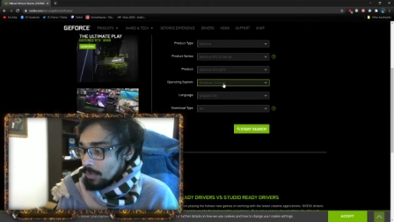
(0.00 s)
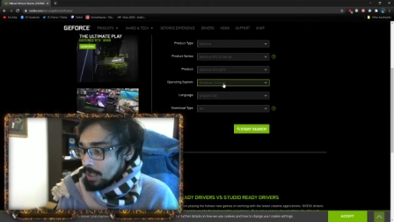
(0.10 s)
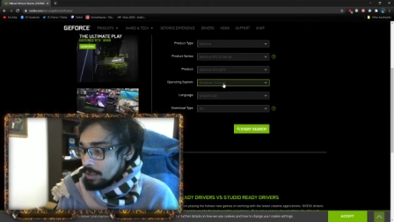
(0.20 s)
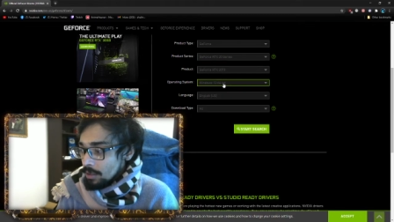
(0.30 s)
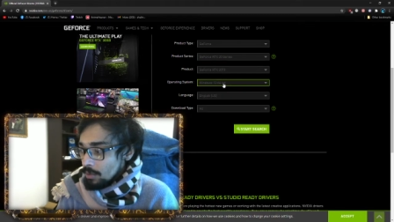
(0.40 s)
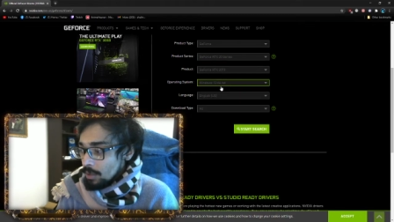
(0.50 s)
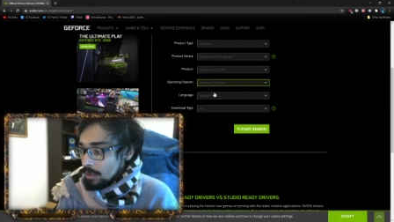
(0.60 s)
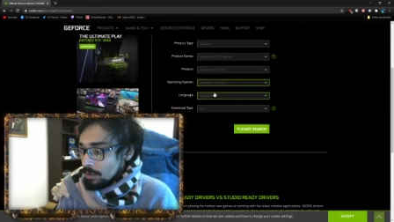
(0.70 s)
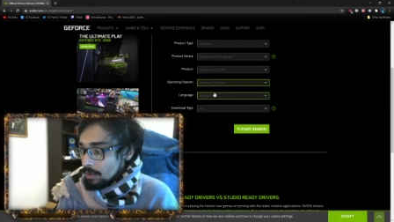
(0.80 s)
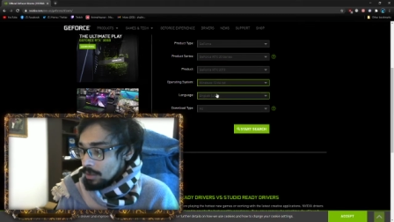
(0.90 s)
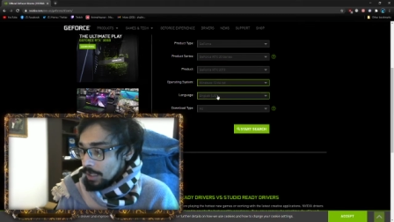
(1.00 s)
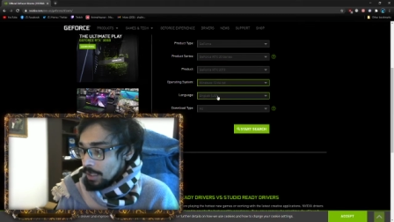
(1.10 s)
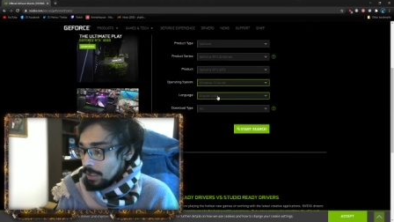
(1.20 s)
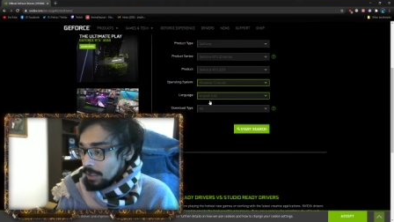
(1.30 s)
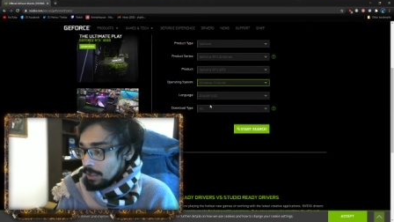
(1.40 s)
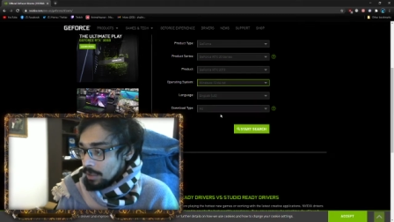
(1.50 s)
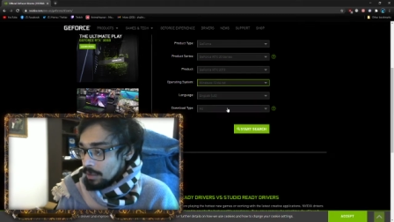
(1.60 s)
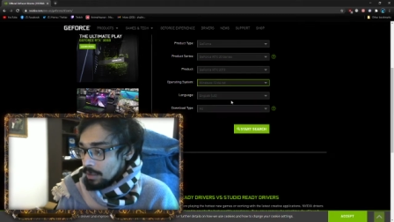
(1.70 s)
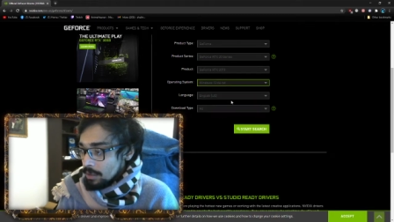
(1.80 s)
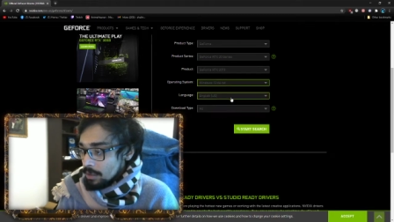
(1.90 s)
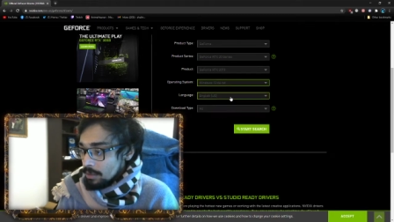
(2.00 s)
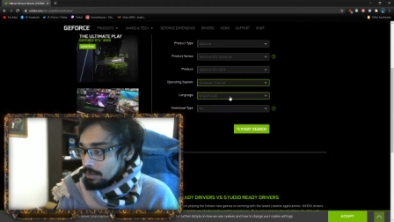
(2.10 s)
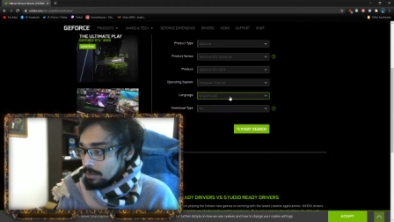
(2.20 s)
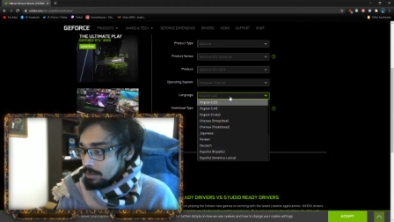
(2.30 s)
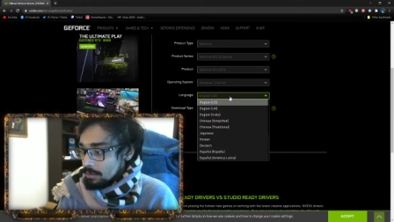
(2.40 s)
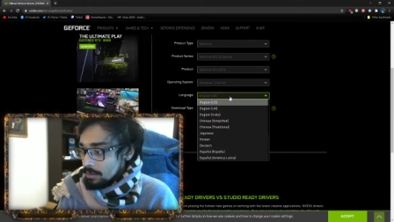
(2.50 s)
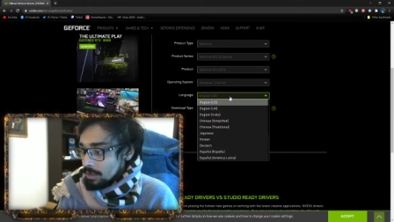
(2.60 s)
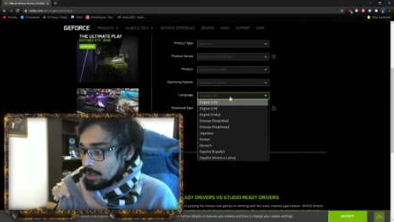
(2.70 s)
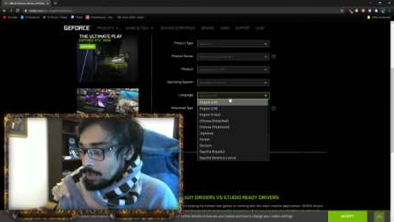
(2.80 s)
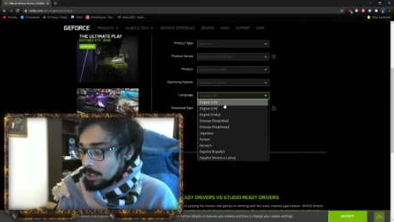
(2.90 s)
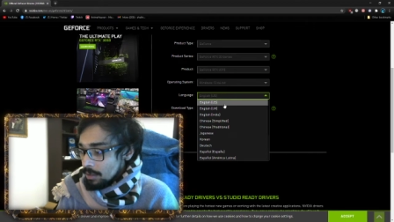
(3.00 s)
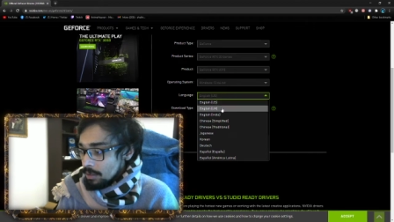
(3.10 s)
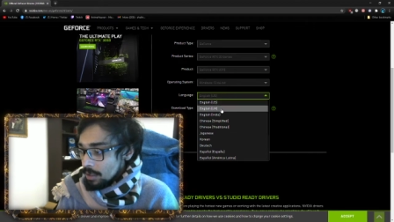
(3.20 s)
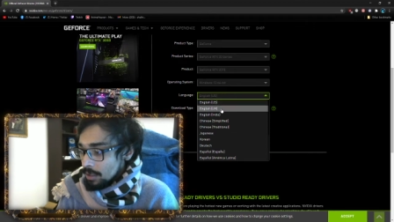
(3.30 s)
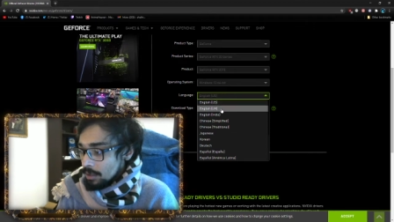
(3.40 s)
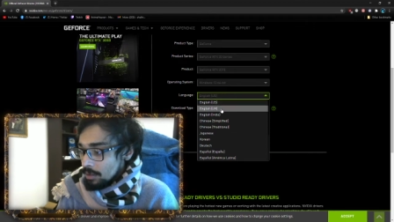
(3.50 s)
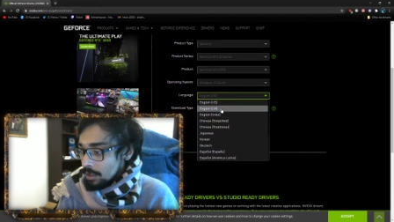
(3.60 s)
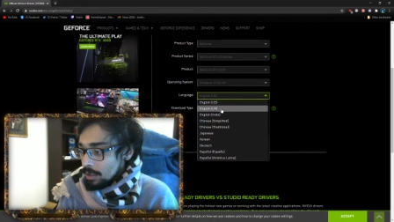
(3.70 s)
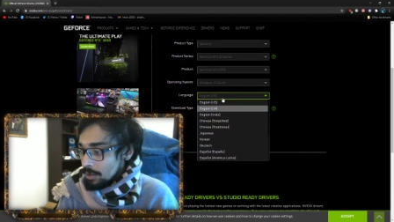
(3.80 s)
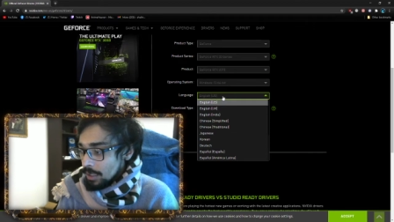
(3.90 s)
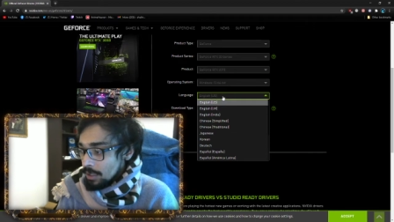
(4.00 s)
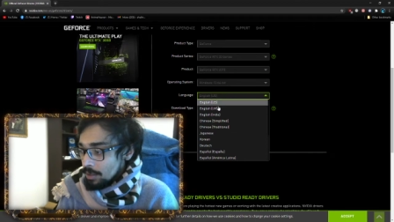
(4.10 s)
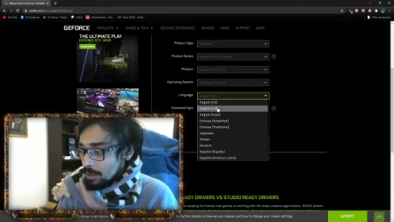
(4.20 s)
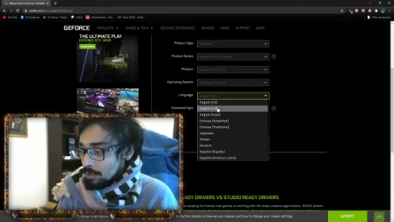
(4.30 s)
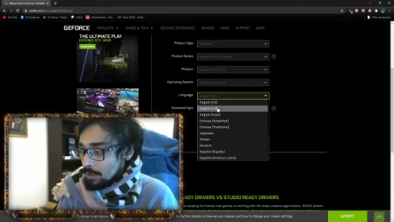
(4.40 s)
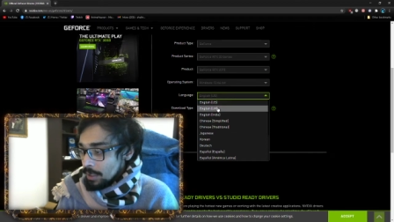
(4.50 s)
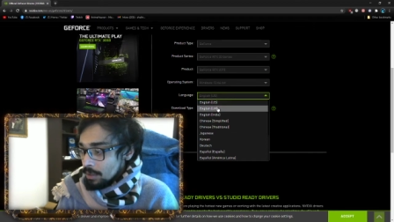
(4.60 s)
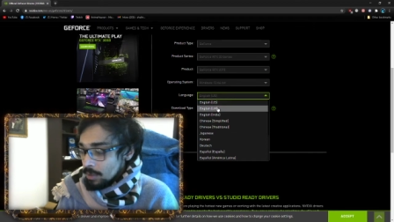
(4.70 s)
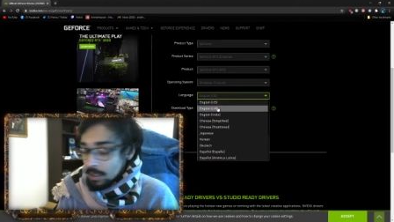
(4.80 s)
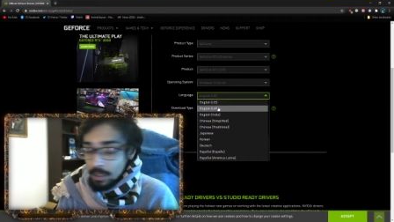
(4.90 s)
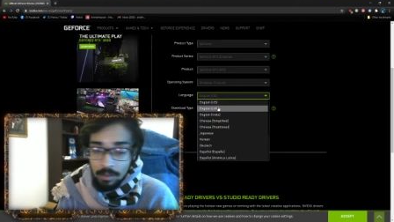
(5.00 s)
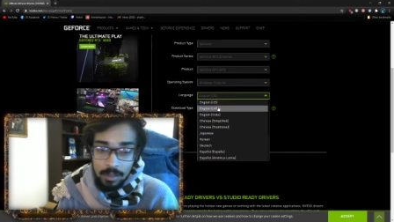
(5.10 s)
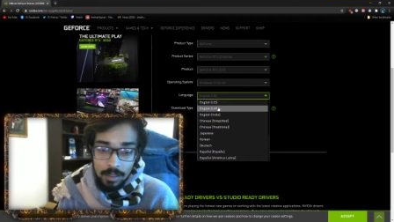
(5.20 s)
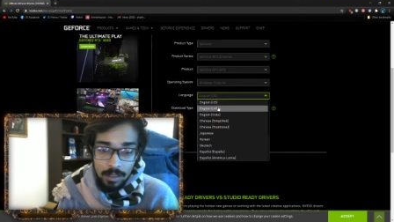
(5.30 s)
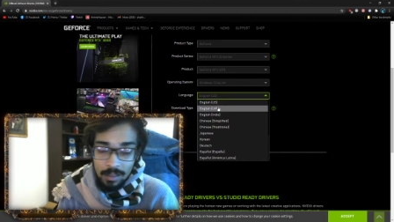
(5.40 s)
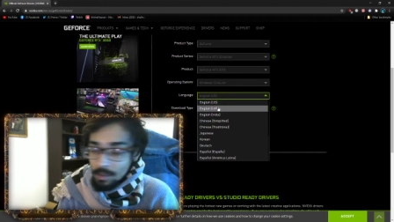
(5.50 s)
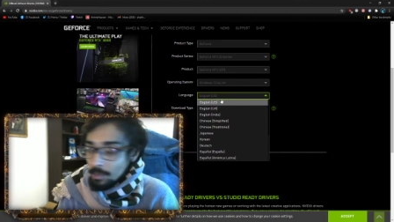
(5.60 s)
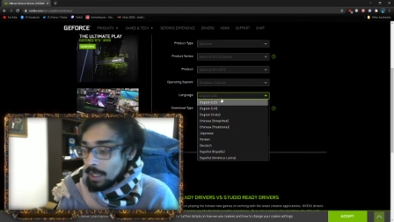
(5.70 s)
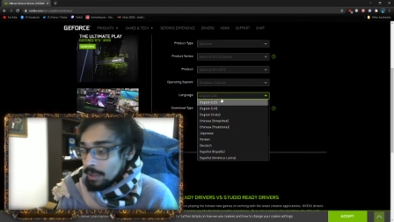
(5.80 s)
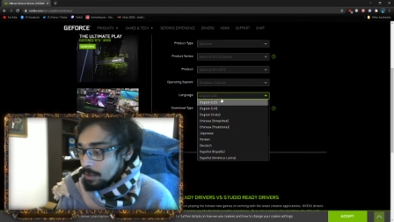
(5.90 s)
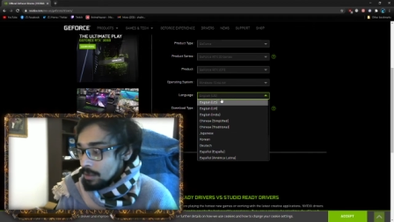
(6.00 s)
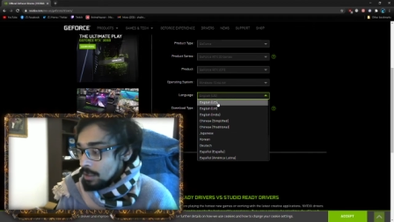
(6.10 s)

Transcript: it's a Windows 10 English I mean you can go UK or US whichever it doesn't matter